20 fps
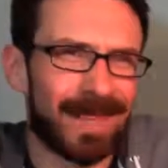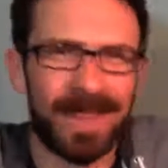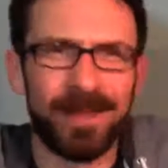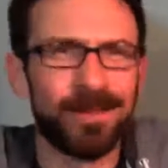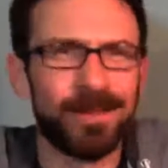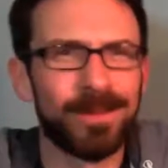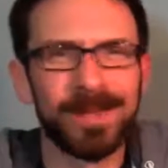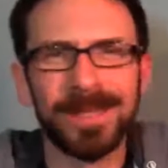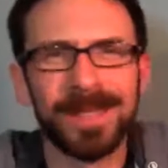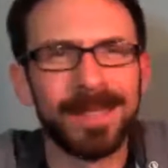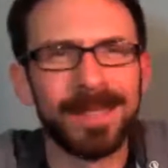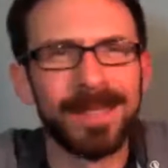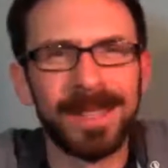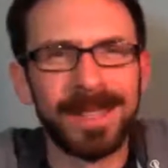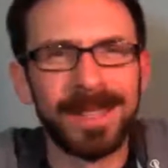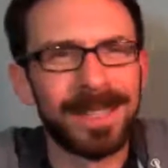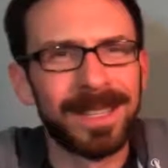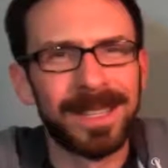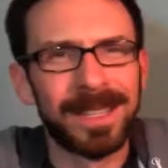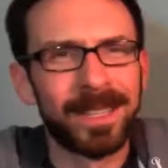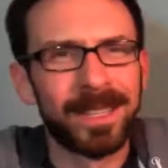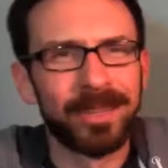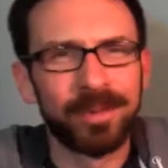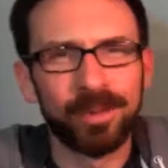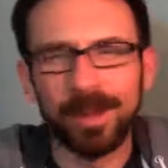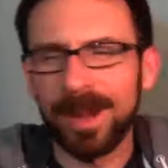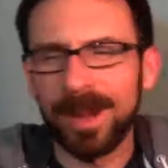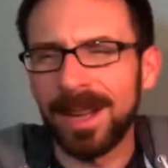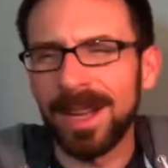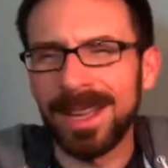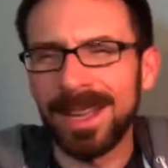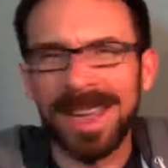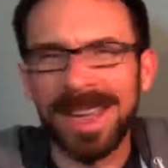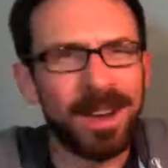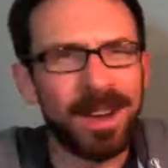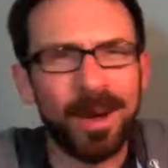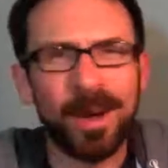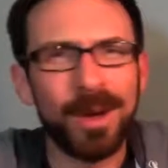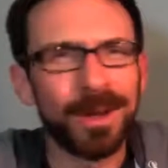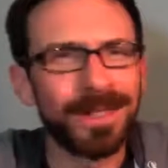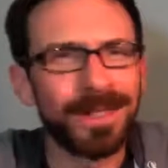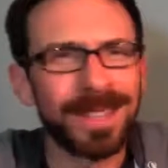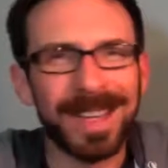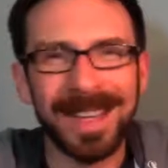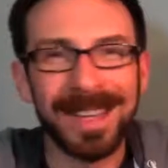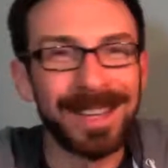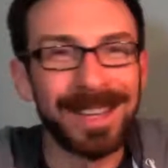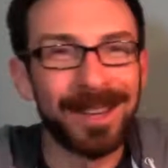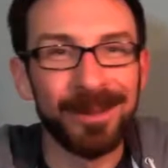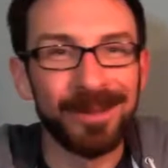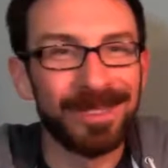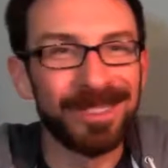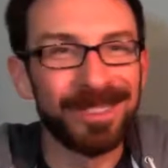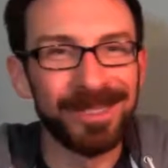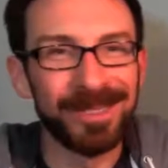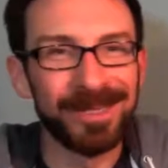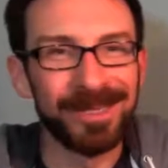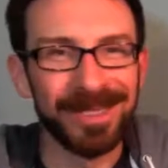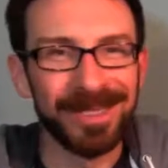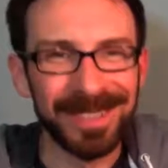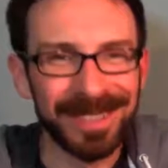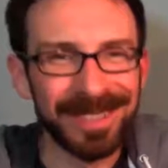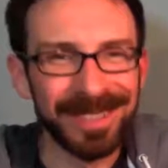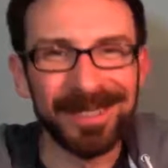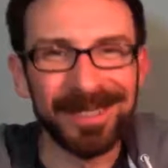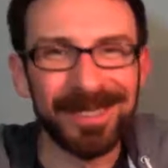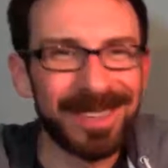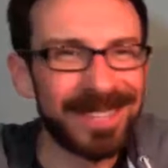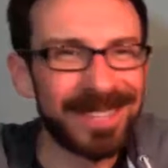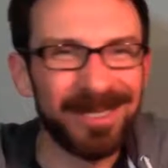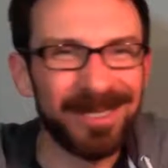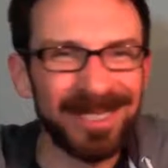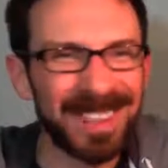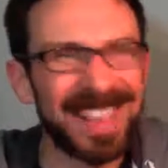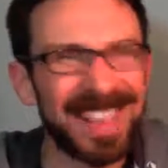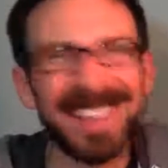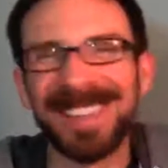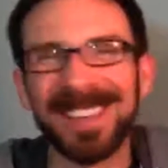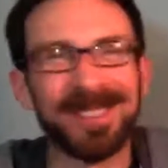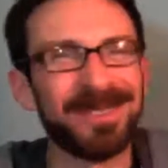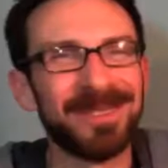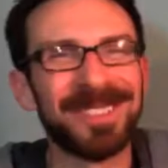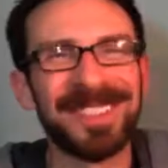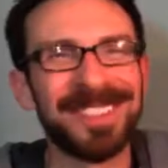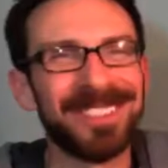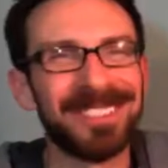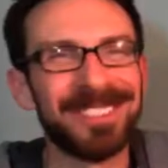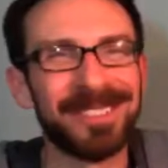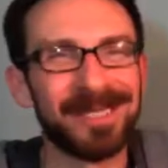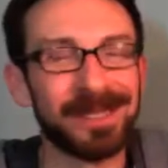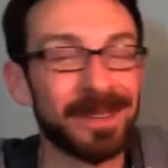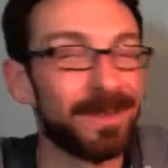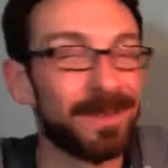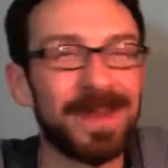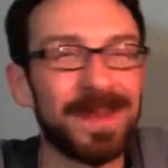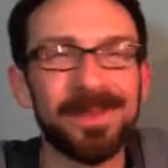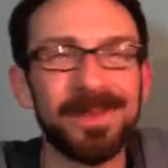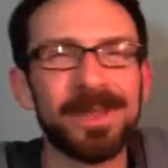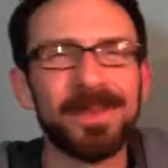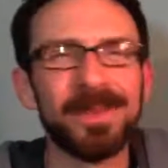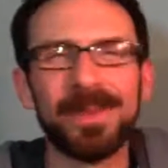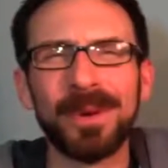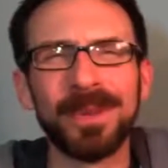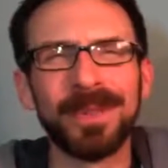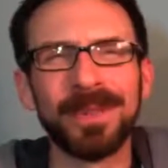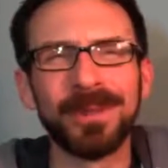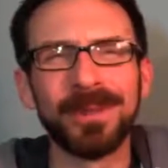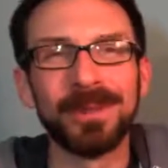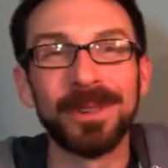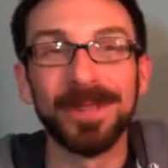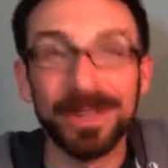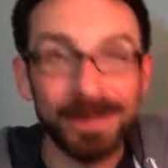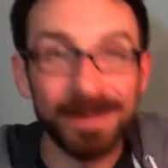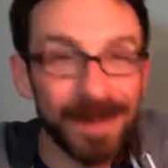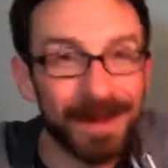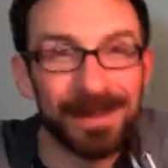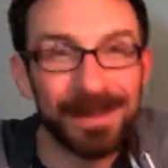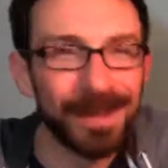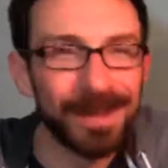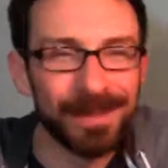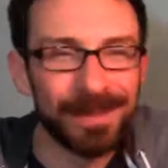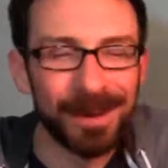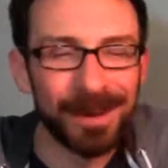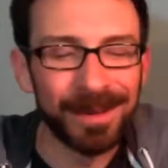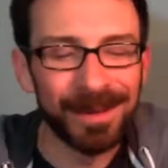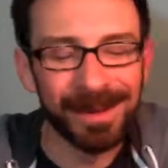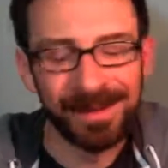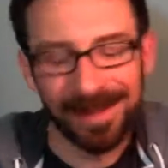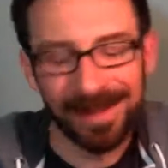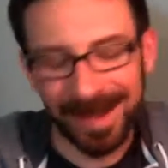I don't really try at all to hang out with children, so I don't hang out with these children. Maybe they're both the worst, maybe they're both the